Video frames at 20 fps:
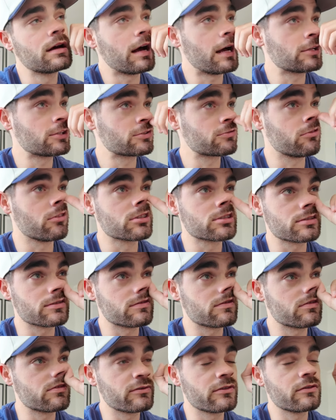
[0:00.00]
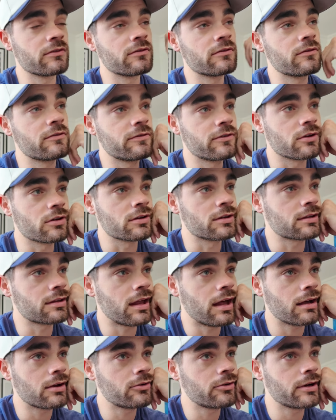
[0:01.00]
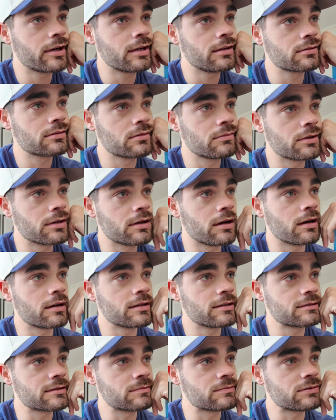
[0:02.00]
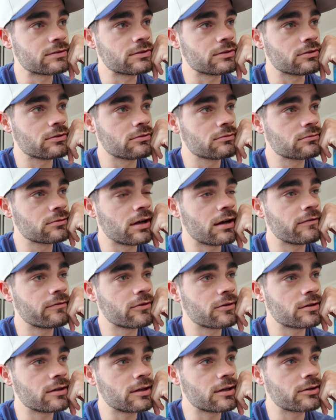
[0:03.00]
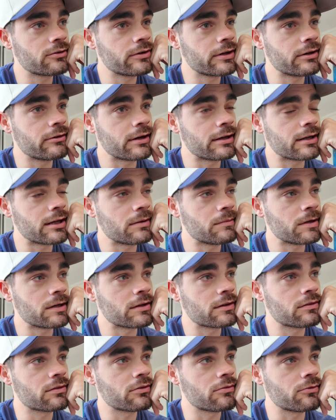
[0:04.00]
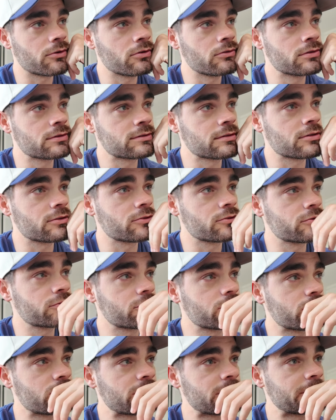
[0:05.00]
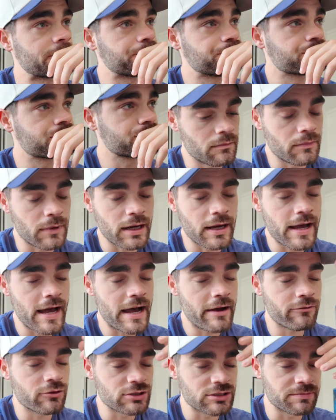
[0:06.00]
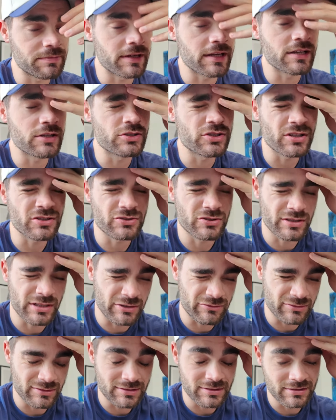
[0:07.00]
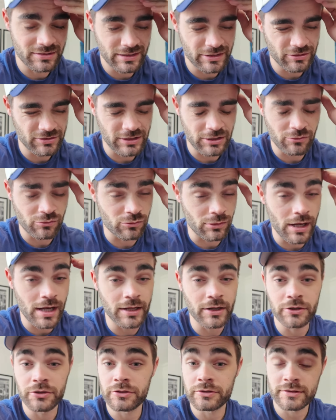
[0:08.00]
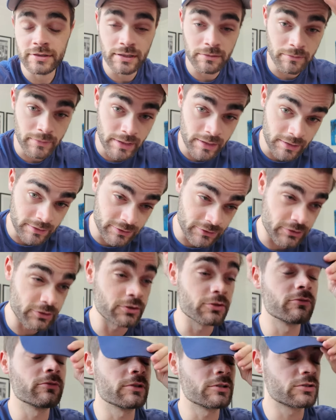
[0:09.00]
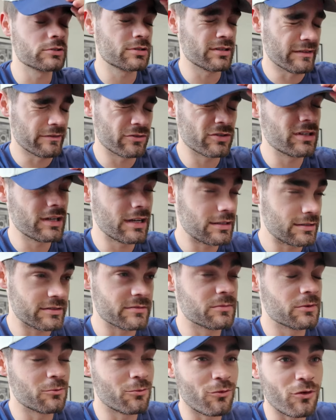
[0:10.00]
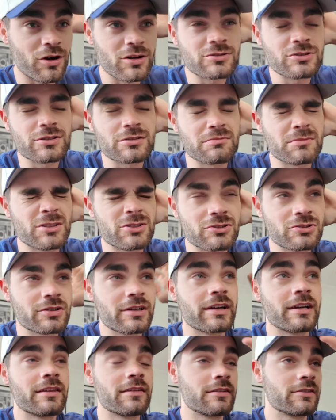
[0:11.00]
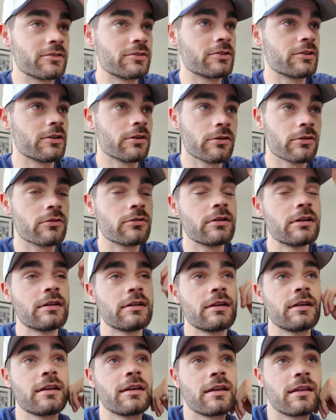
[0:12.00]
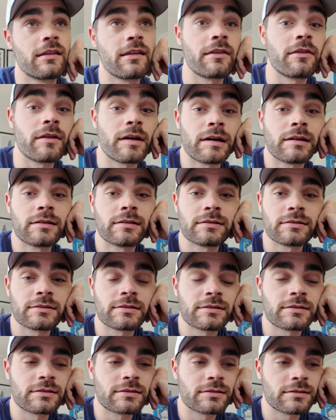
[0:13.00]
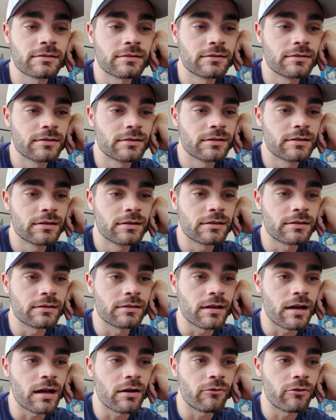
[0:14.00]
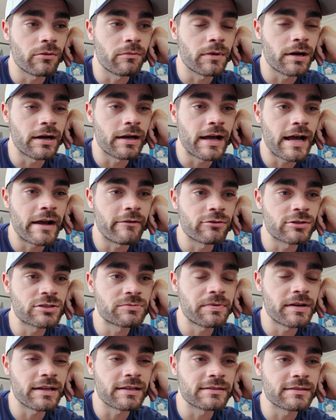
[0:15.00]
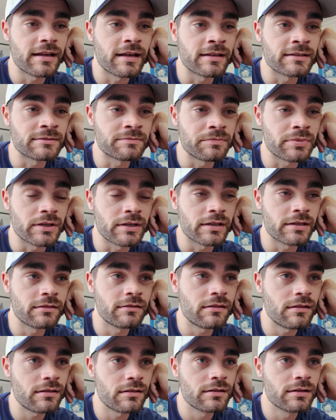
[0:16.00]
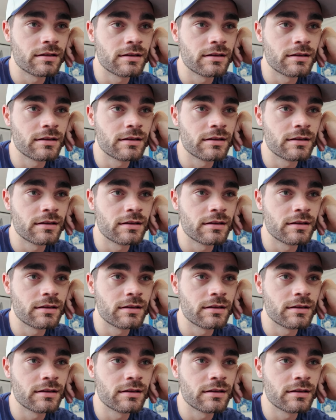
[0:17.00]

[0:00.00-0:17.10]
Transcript: I just wasn't feeling that great, to be honest. I'm still not feeling that great right now. My throat is a little sore. My average pace yesterday was like right under 10 minutes too, which if you guys have been watching me train, then you know that that is not where my average pace has been.